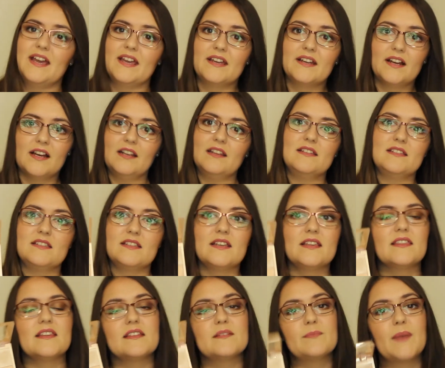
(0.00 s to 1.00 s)
8 colours
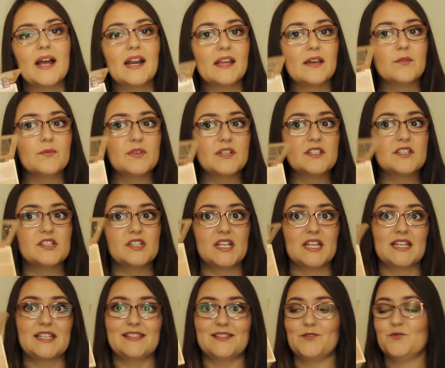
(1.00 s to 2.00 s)
in this palette, which
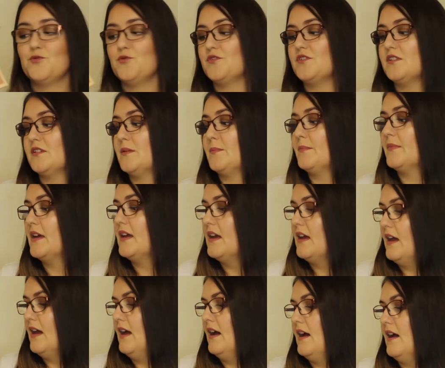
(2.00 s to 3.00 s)
is awesome.
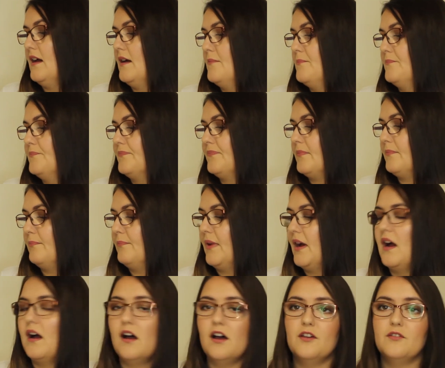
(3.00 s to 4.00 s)

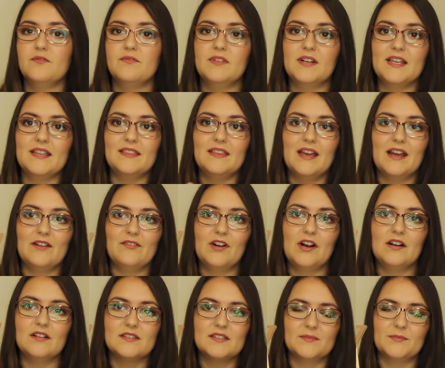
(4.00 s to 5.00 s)
But hopefully there
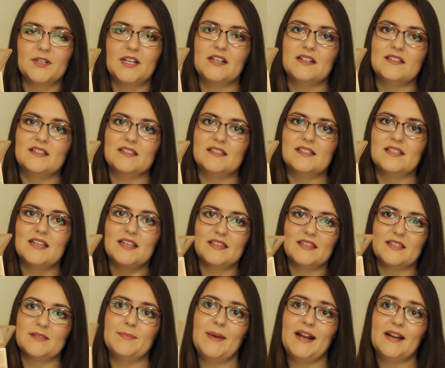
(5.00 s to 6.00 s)
are some colours in
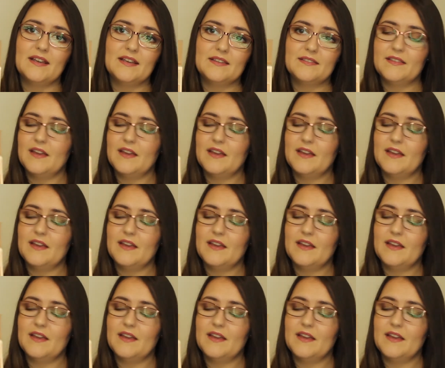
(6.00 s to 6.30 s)
this palette